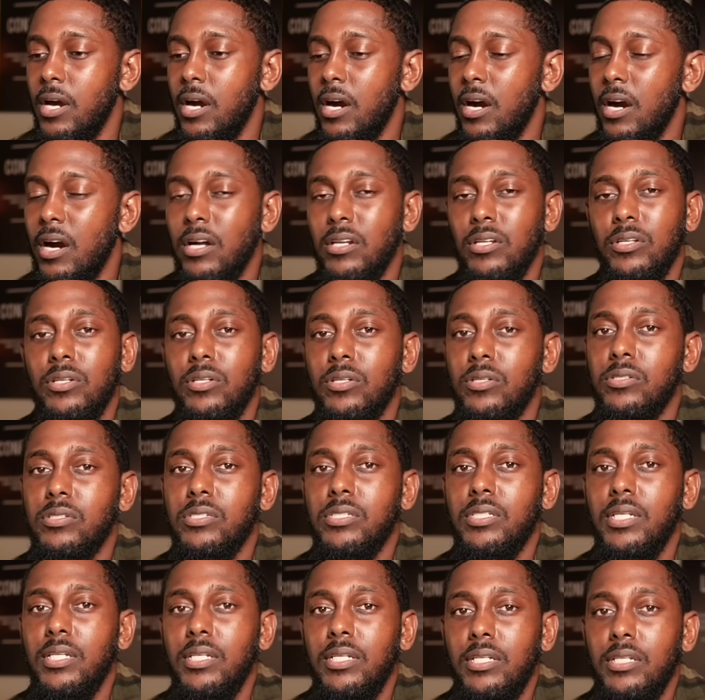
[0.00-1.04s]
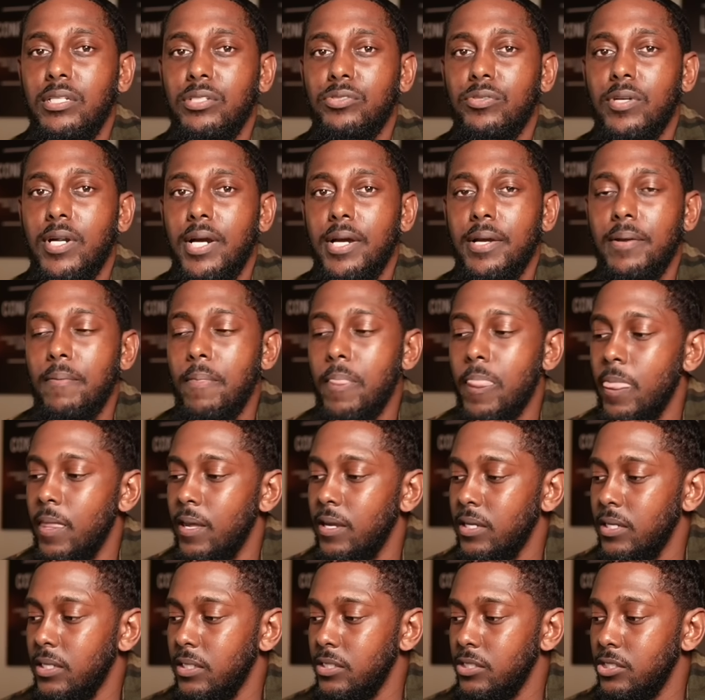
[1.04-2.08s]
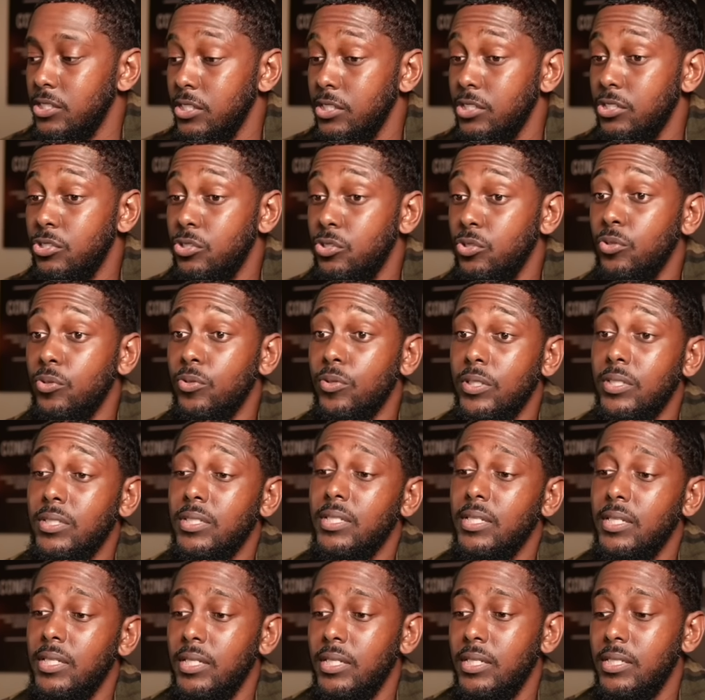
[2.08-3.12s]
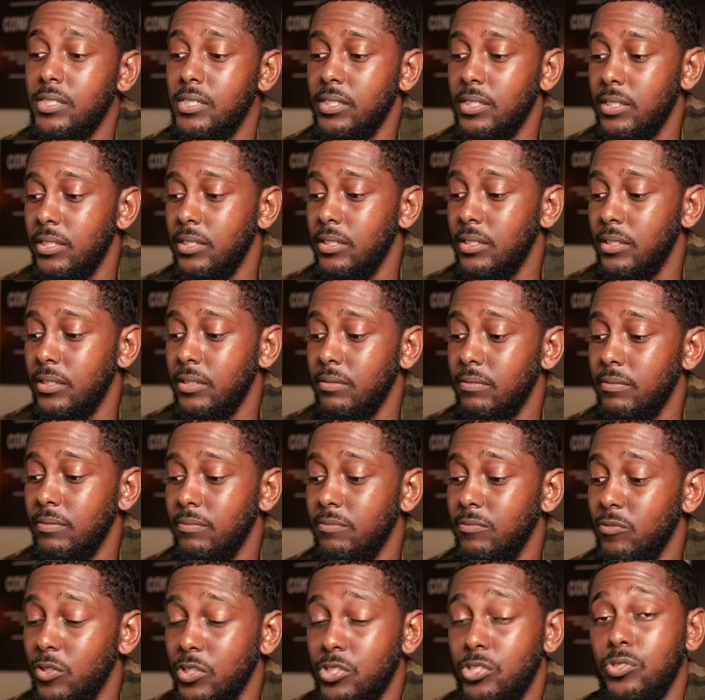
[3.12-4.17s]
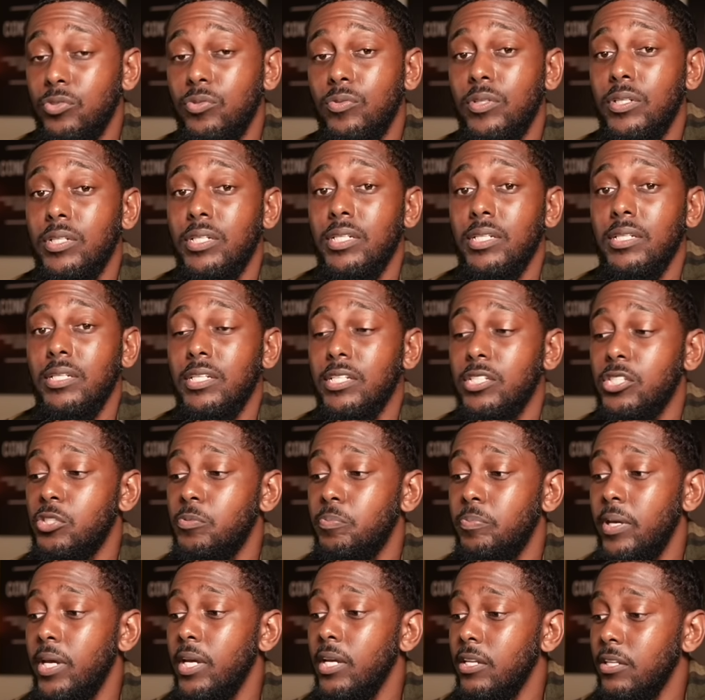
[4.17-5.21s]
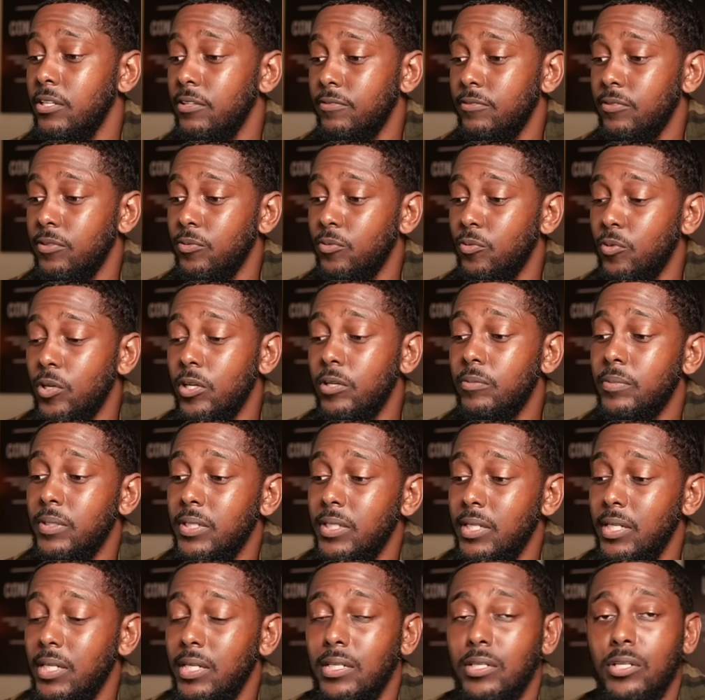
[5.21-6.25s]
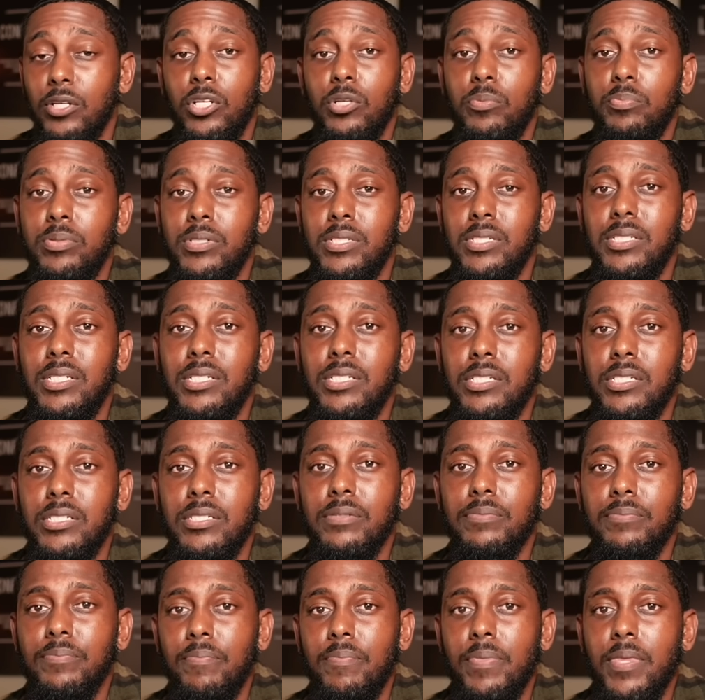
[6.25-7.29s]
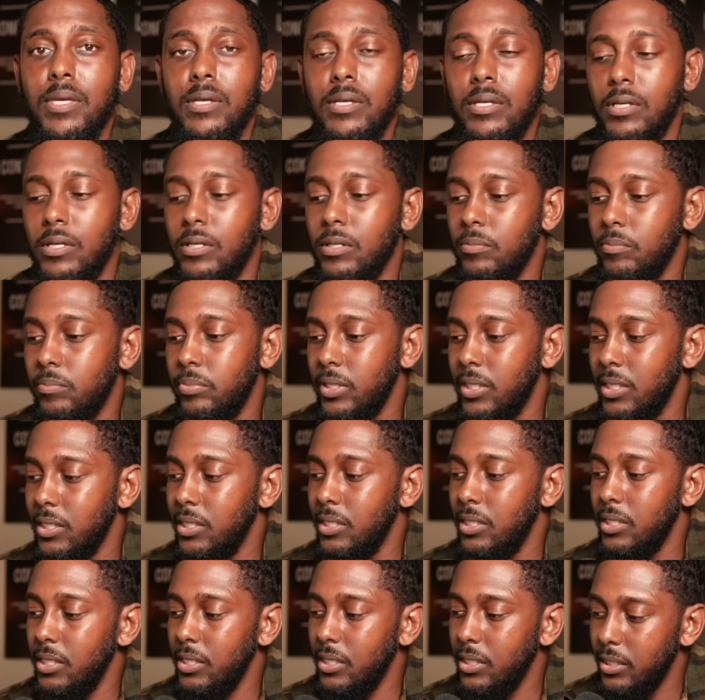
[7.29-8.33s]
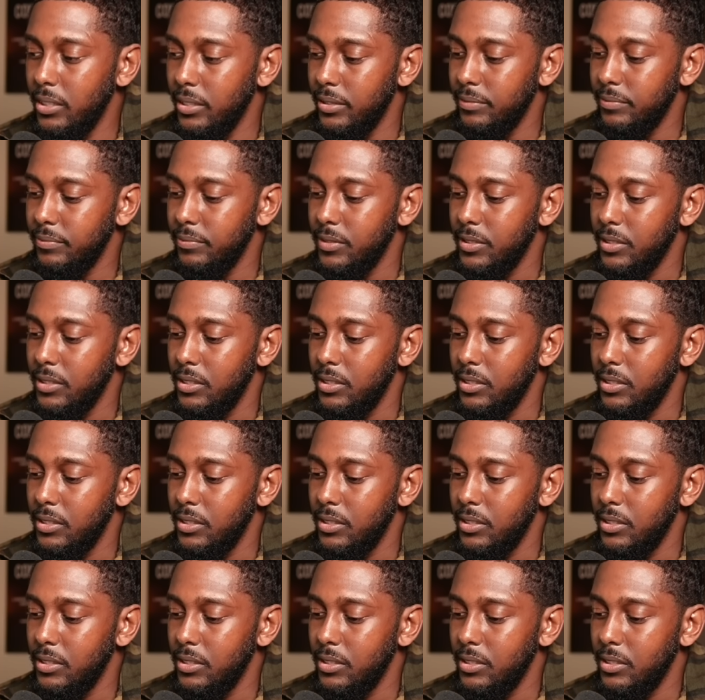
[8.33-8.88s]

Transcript: All of those things, right? She's doing things in what you would expect of a woman in her position. But again,